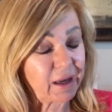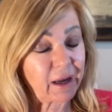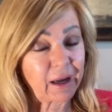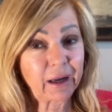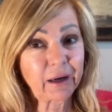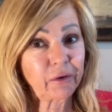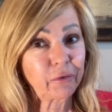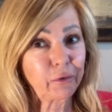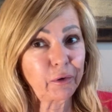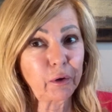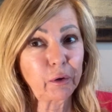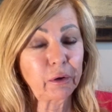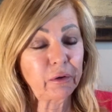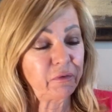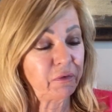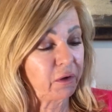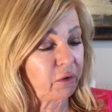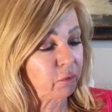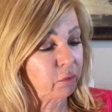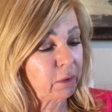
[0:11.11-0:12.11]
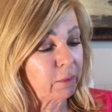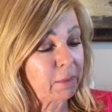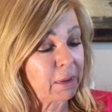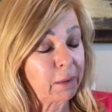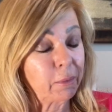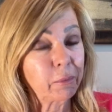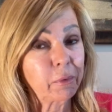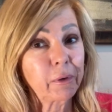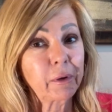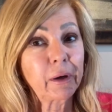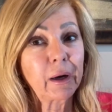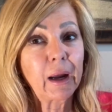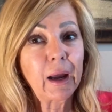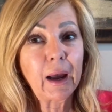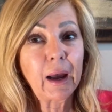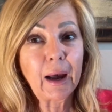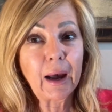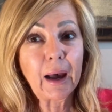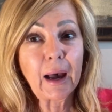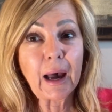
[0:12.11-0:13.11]
I don't know if you remember
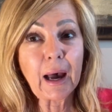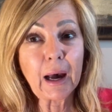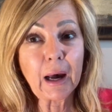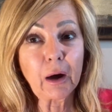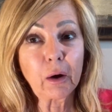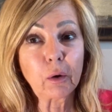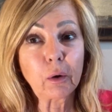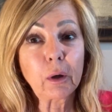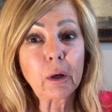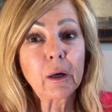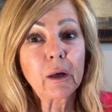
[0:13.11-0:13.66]
how